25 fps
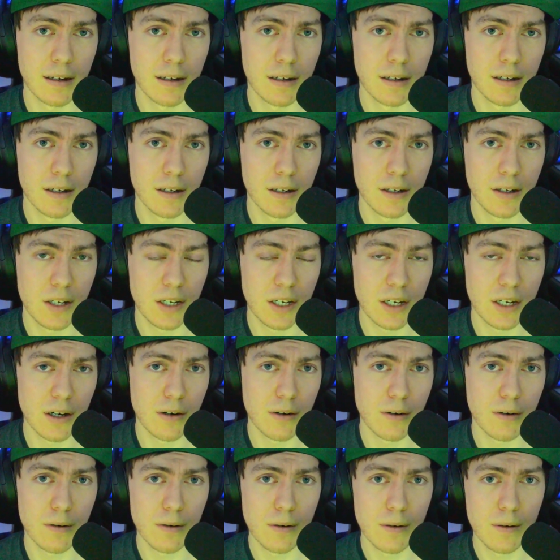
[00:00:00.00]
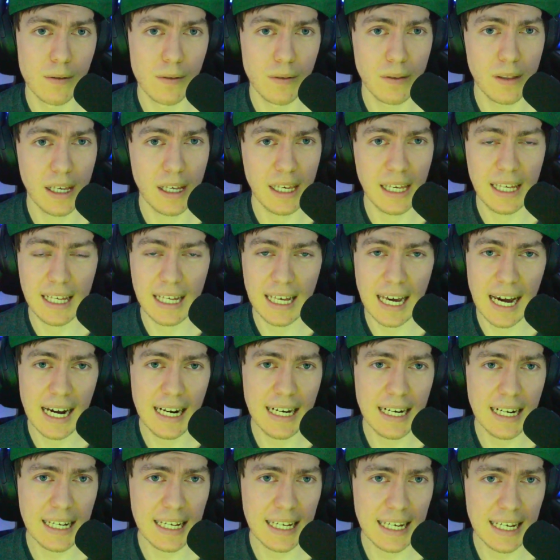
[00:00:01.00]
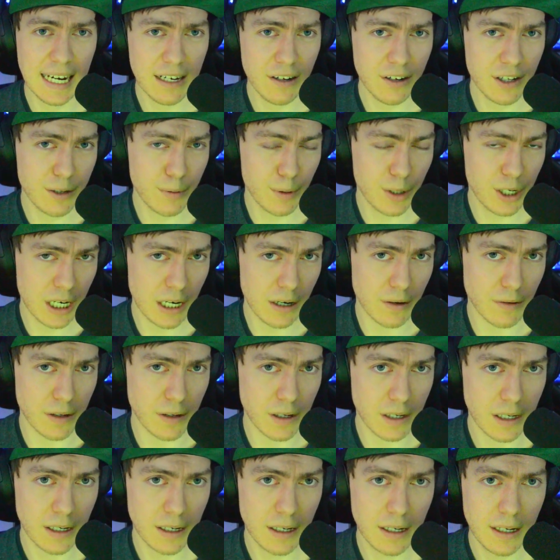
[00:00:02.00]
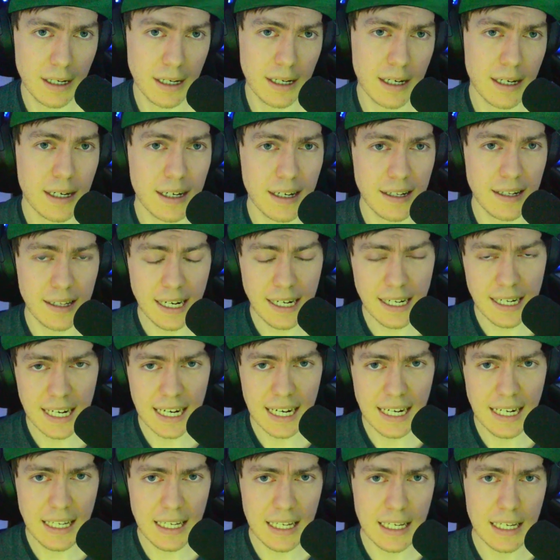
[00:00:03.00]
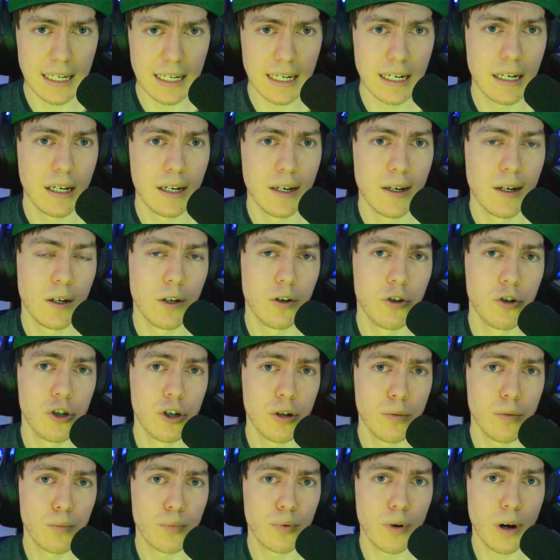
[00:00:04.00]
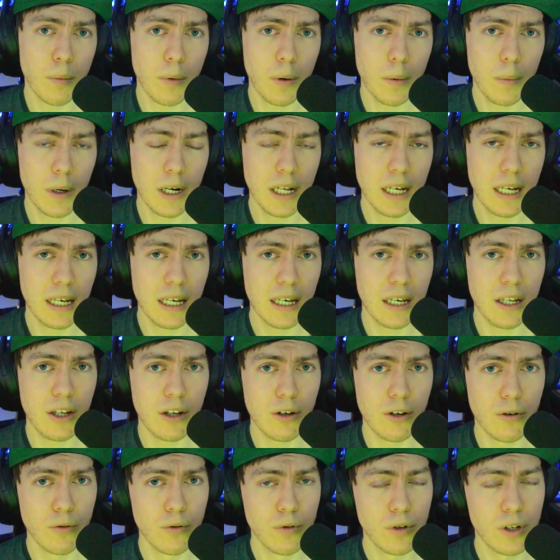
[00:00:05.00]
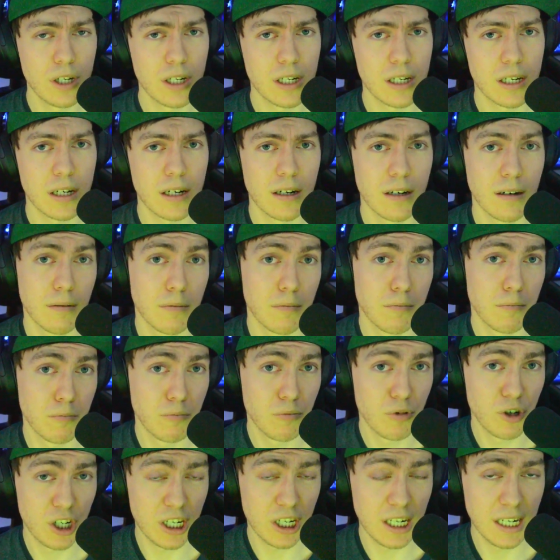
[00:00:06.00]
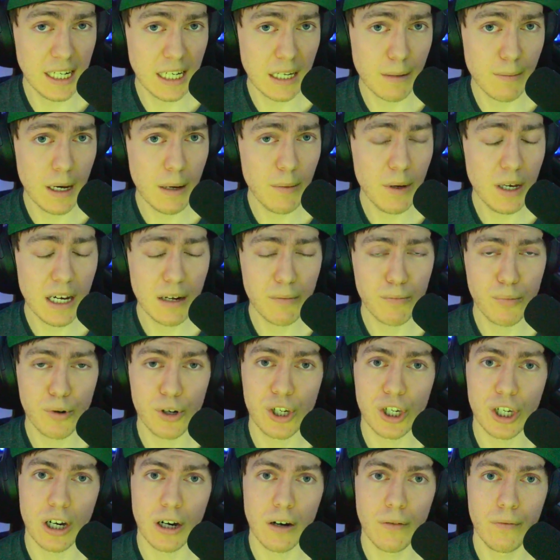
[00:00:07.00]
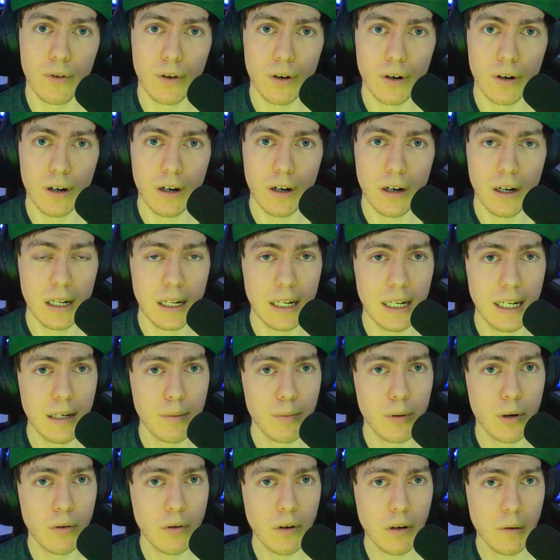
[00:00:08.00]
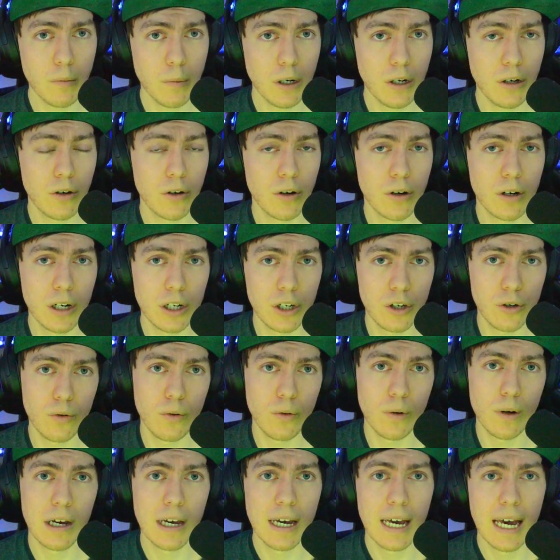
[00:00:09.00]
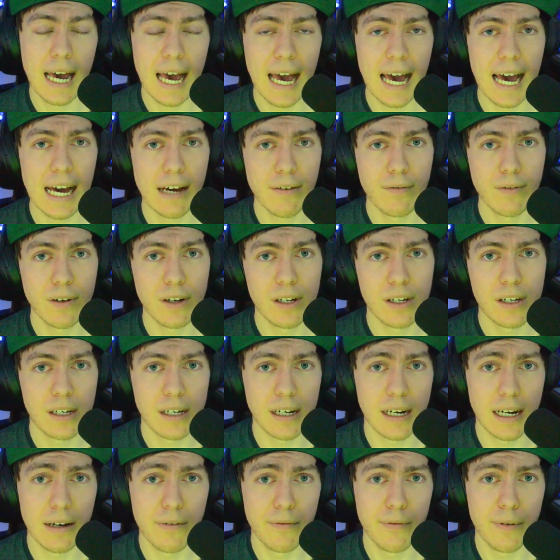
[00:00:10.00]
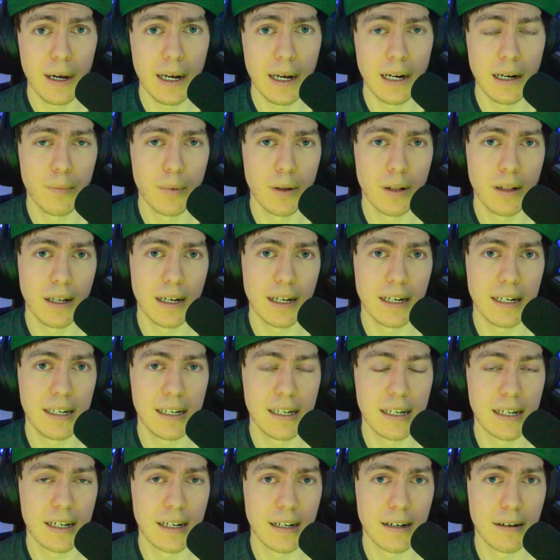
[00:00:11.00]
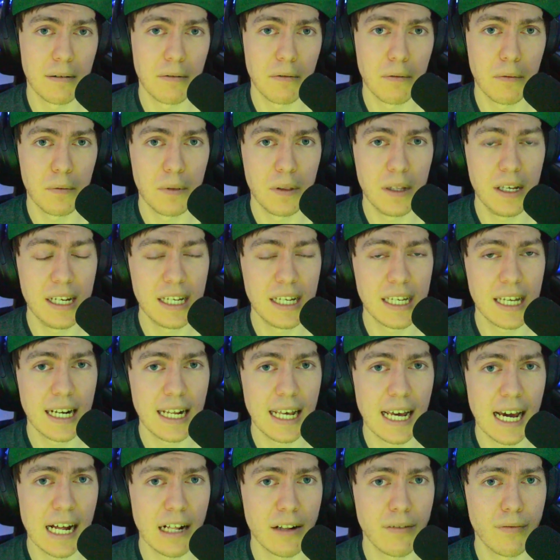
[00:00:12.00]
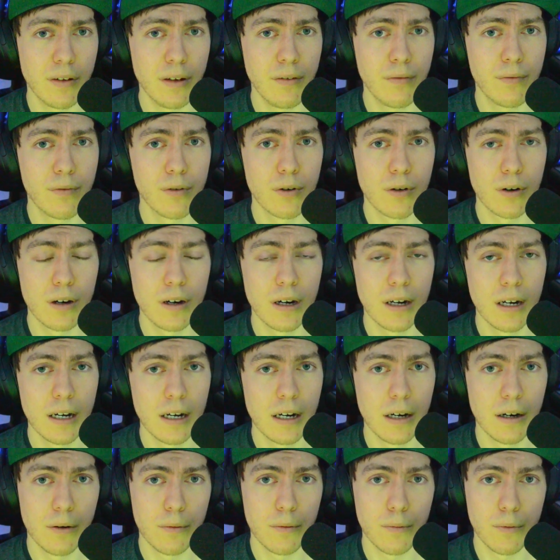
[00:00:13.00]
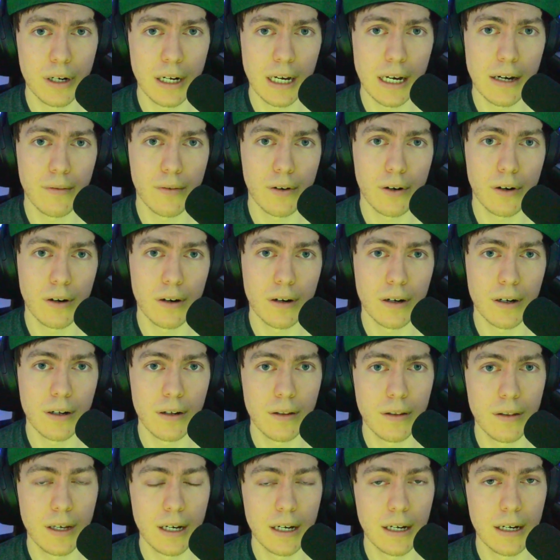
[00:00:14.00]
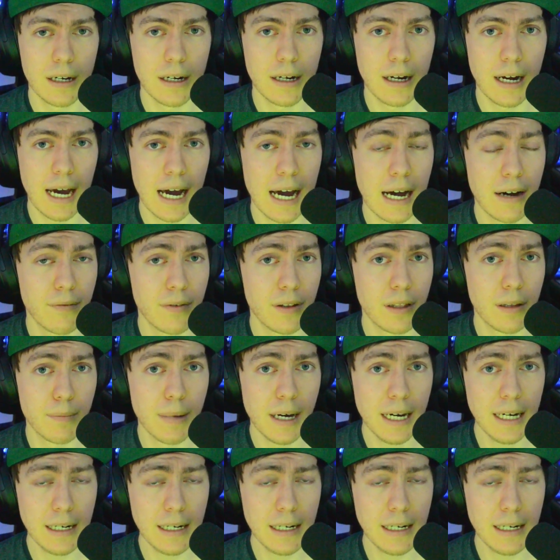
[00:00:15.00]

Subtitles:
So they cannot switch out. In that case, you should probably use shields maybe and preserve your lead Pokemon in order to have it available and decently healthy for whatever they have in the back.